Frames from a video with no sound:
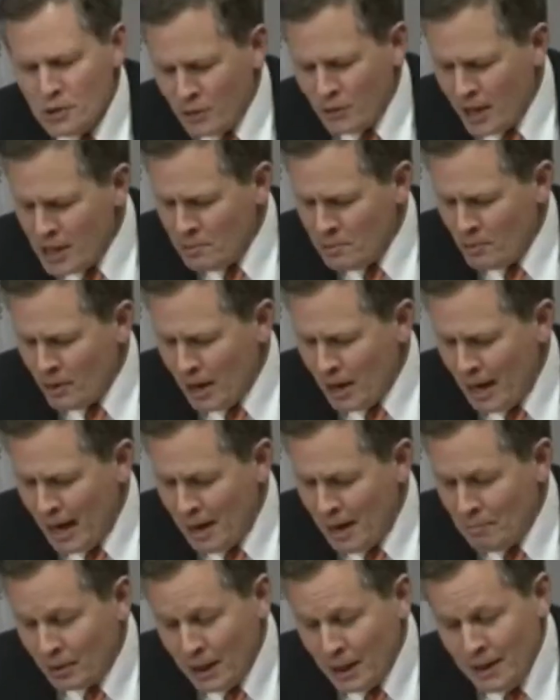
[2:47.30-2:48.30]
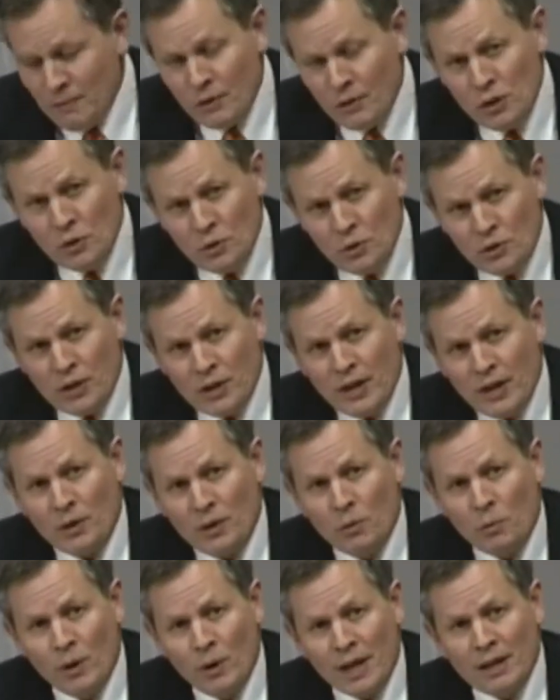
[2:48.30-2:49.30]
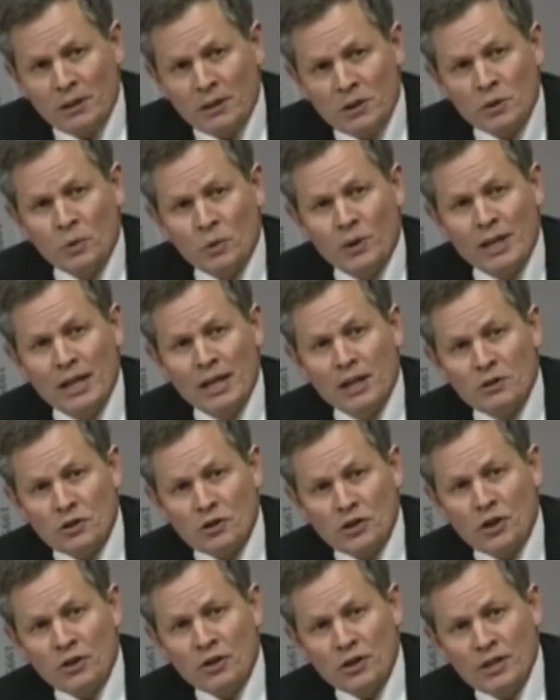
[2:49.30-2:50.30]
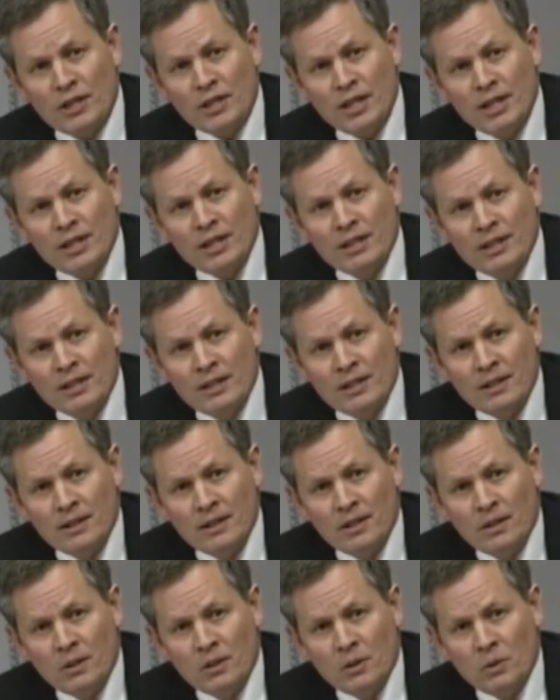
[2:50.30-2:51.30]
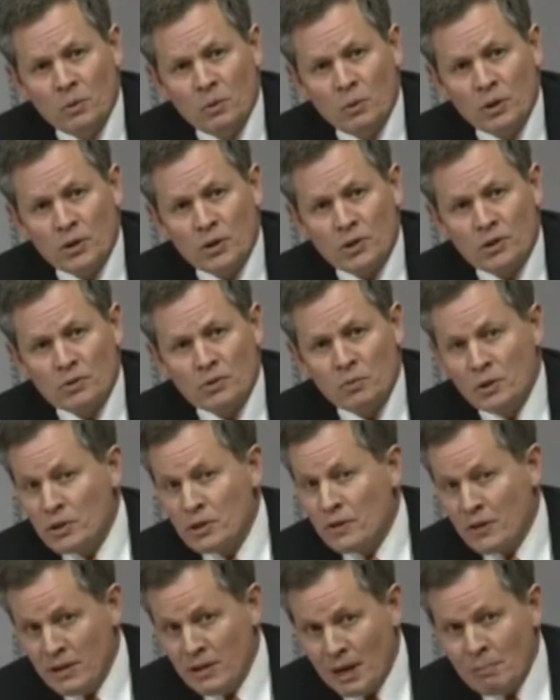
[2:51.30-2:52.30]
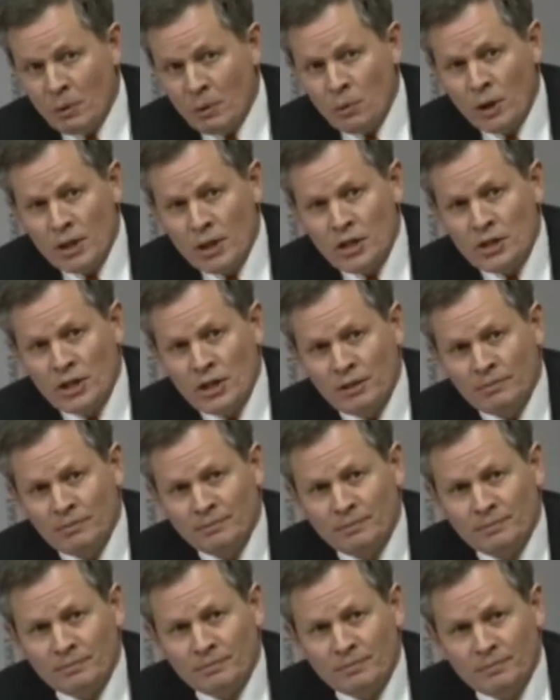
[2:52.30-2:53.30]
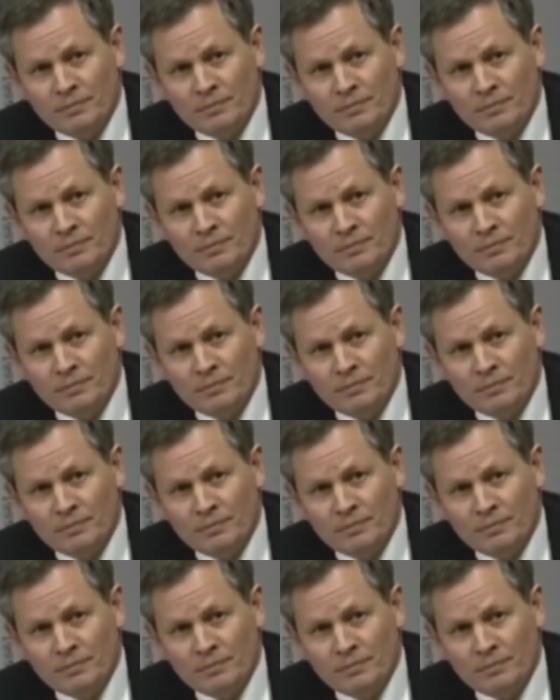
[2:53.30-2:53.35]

Mr. Eisenberg, I believe you said that regulatory uncertainty was it the number one issue?